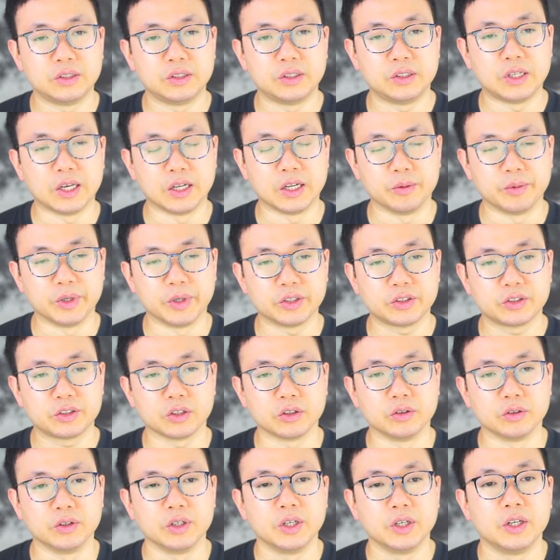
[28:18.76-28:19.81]
database.
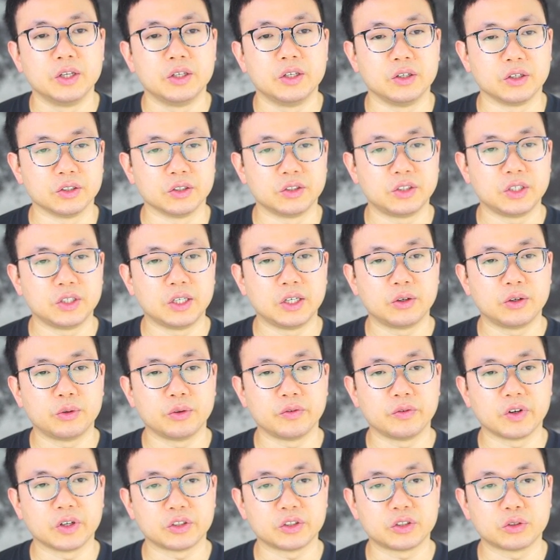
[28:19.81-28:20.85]
So you can see here, we've
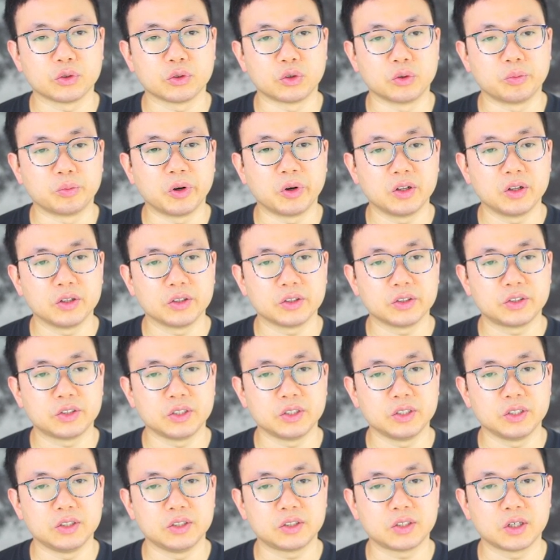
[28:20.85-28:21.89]
got store
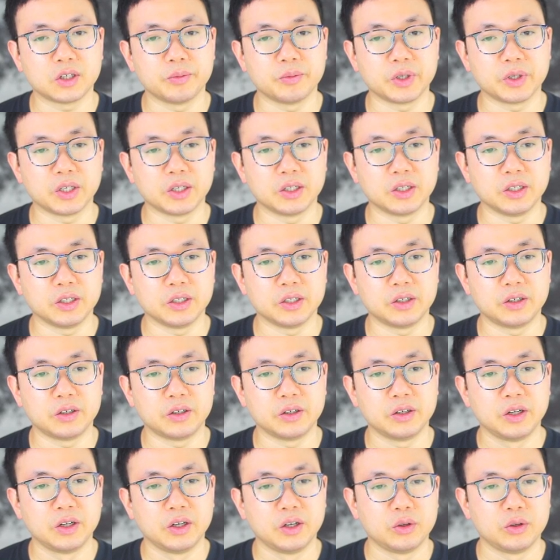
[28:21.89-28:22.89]
policies coming in here.